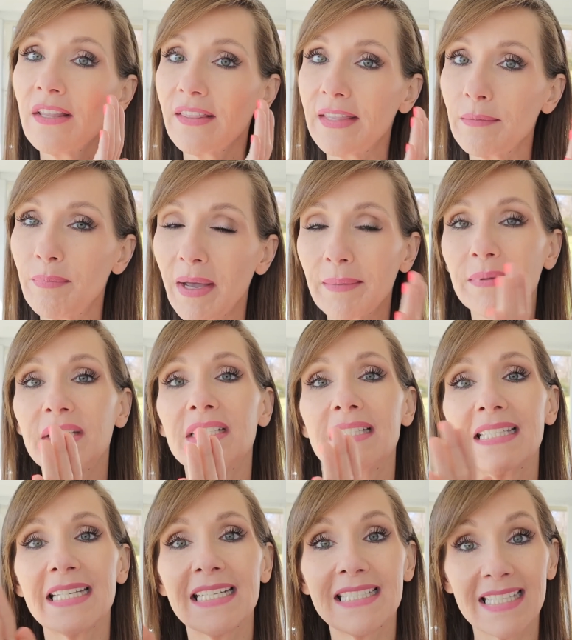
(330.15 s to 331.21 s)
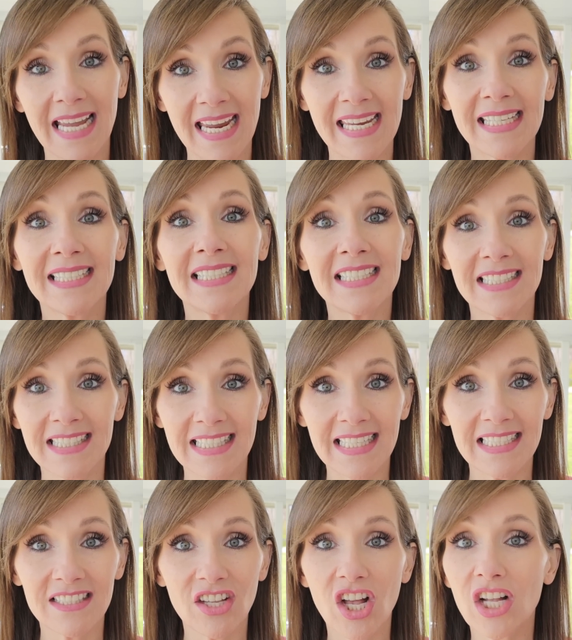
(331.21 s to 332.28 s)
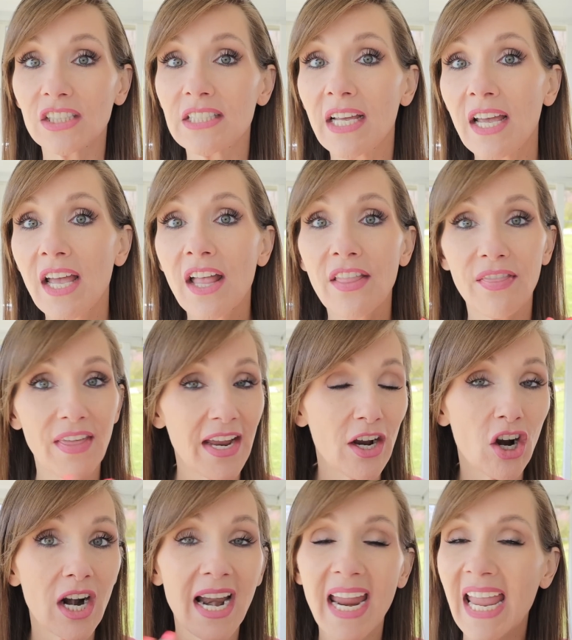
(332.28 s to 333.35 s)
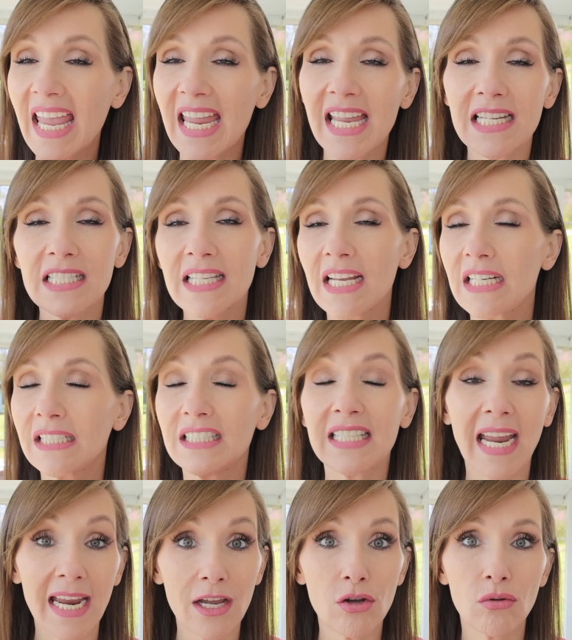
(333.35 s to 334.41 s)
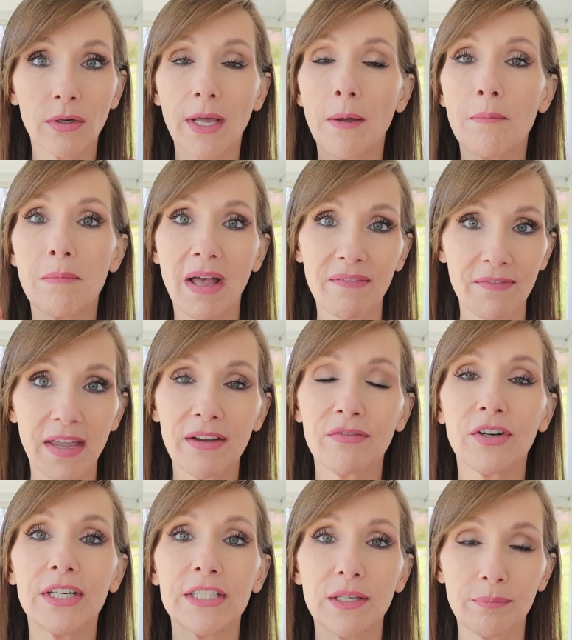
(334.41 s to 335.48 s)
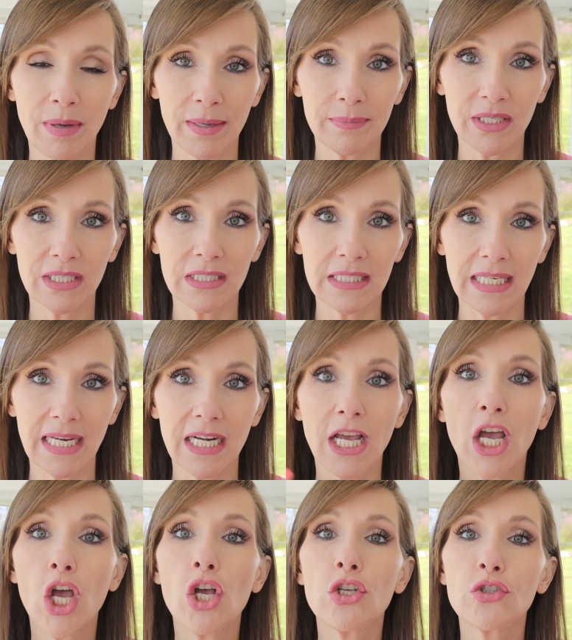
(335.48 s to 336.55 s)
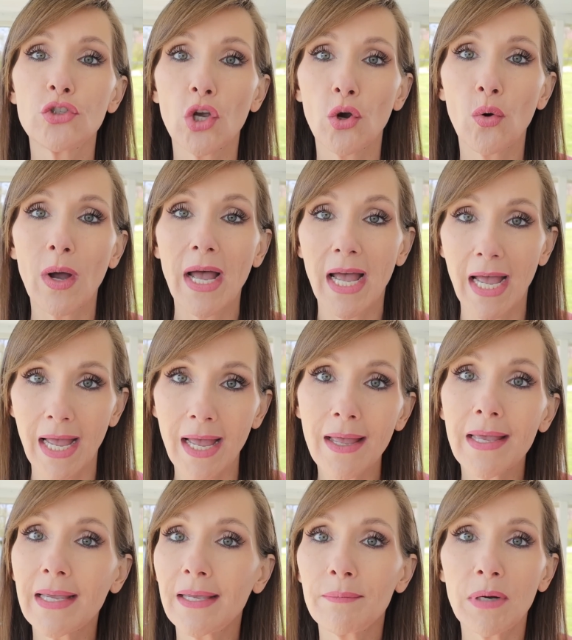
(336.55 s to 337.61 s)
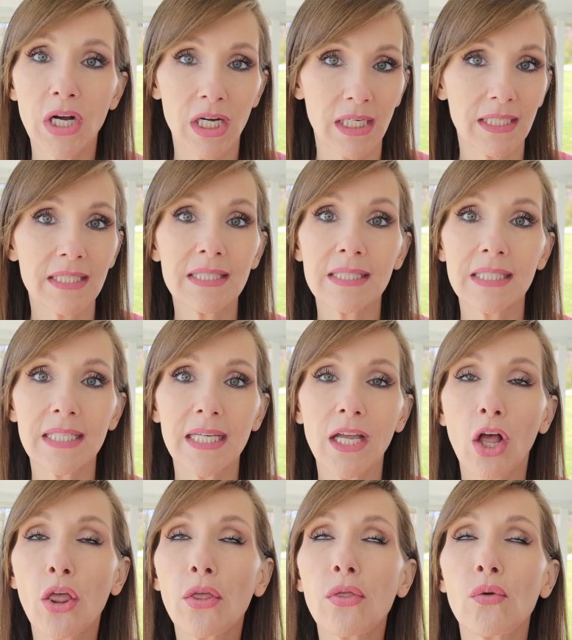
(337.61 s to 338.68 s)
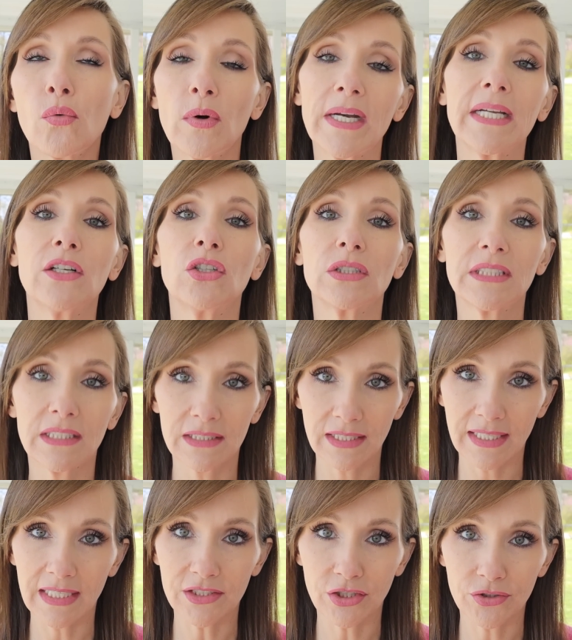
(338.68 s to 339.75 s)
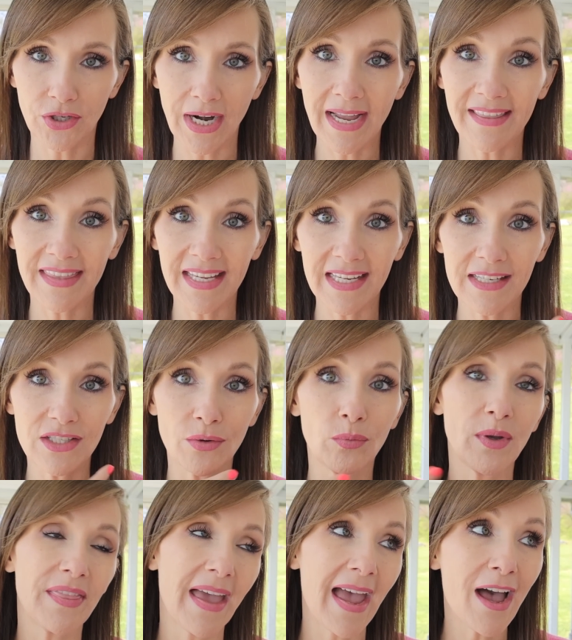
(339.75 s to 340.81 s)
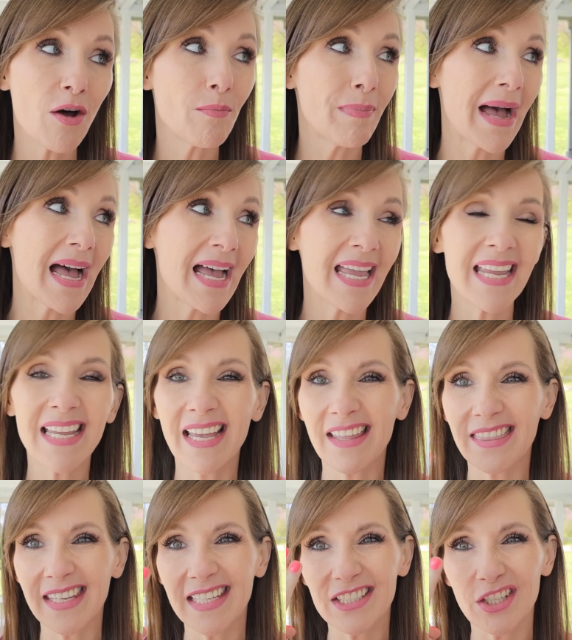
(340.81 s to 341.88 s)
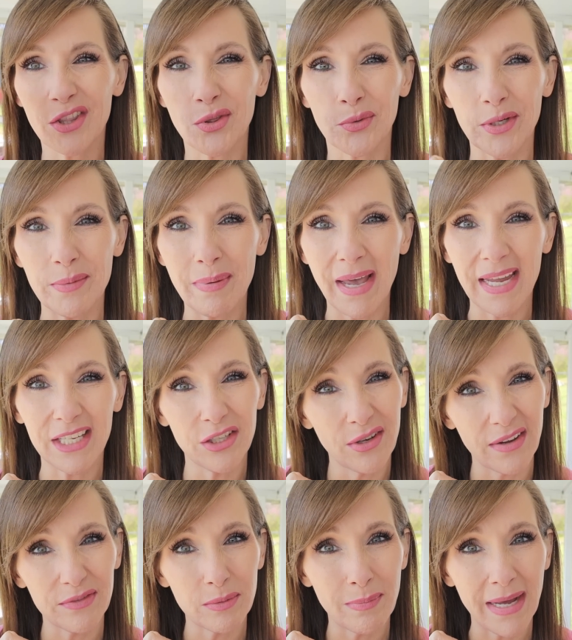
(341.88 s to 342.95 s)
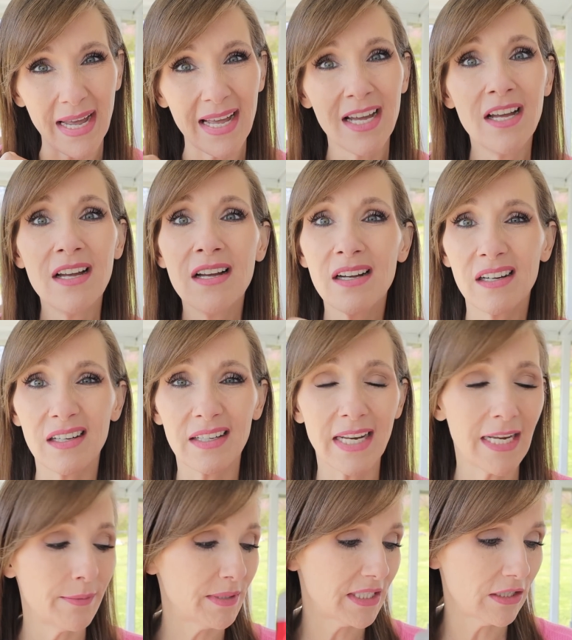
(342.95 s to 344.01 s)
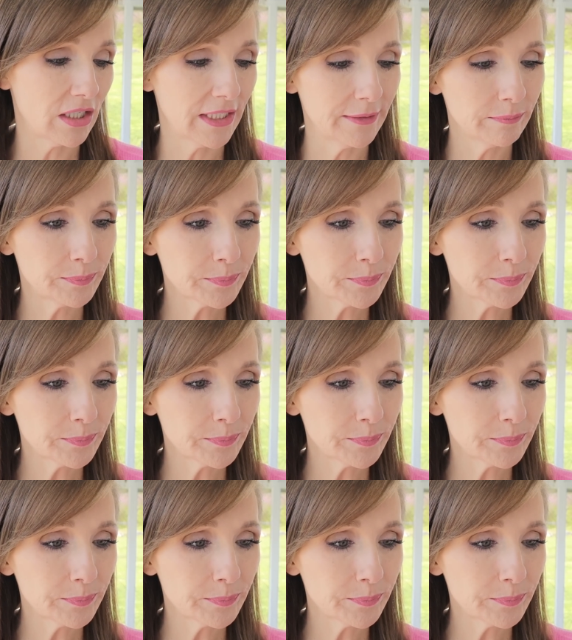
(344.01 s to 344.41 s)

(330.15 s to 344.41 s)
the pumpkin seeds and sea salt. They are hands down my favorite pumpkin seed. So I am honestly thrilled to get to try these without buying. I think it's a three pack you have to buy on Amazon.